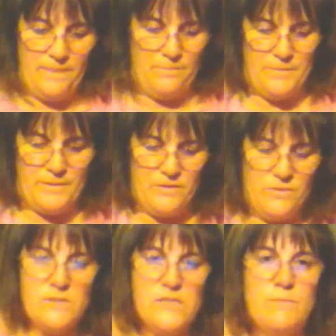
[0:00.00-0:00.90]
Been
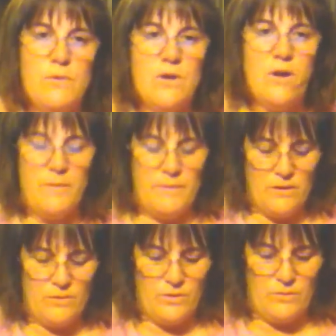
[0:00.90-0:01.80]
doing some more
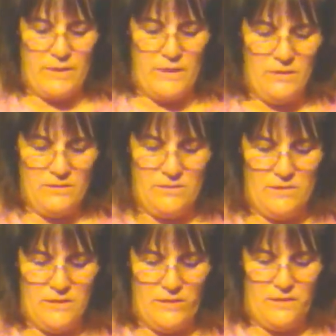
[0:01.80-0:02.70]
amigurumi.
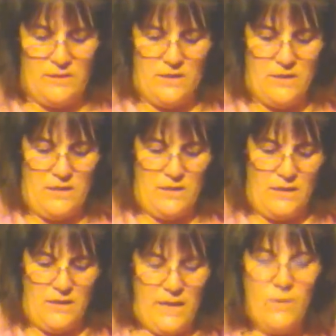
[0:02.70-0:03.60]

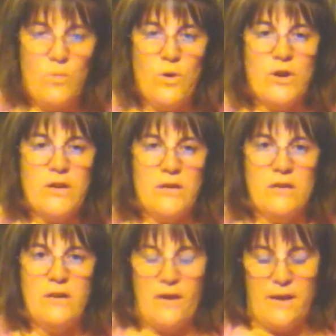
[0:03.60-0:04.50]
At work,
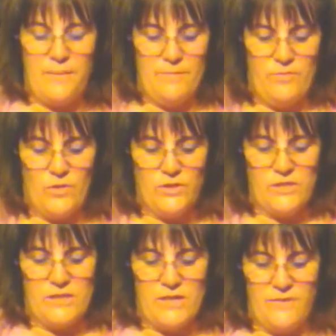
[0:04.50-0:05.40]
I'm
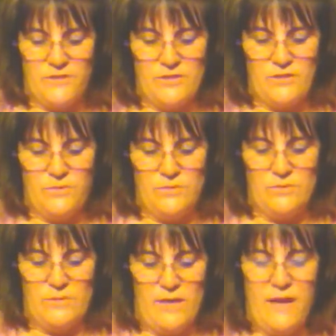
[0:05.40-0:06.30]
fortunate enough
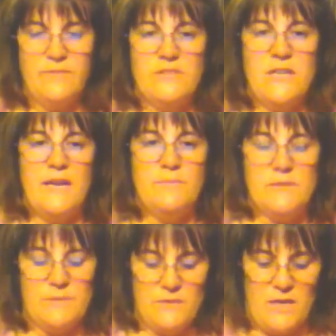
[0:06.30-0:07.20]
to have time
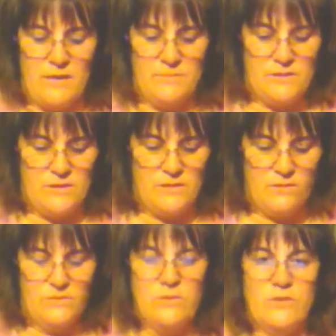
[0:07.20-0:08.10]
sometimes
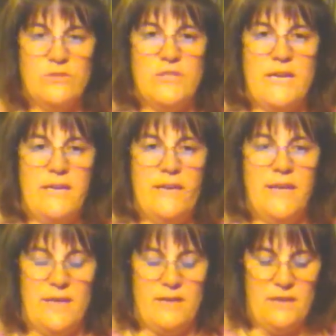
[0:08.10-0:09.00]
to crochet and
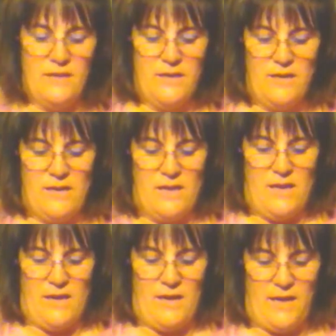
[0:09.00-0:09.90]
knit,
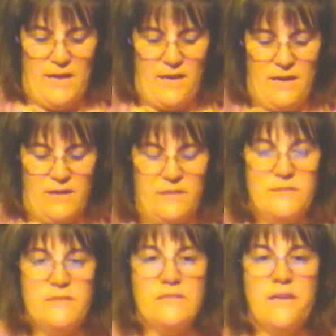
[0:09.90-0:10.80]
and
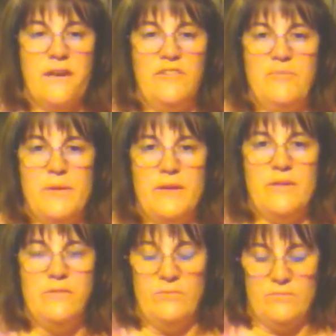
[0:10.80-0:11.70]
I've
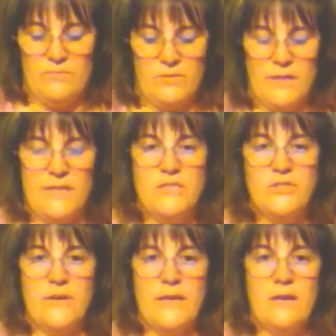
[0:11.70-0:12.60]
been really
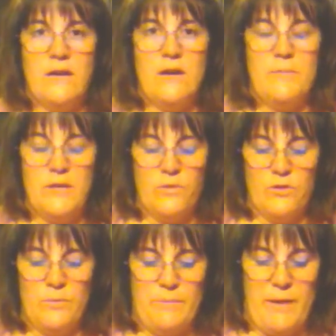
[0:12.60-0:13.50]
enjoying
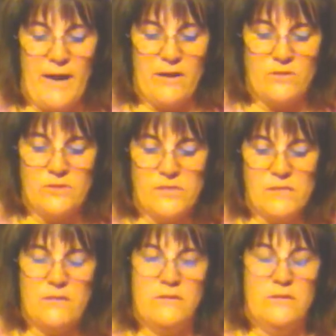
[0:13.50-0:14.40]
amigurumi
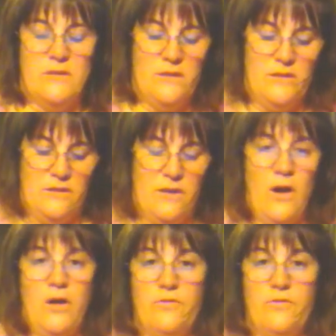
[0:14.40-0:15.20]
patterns, all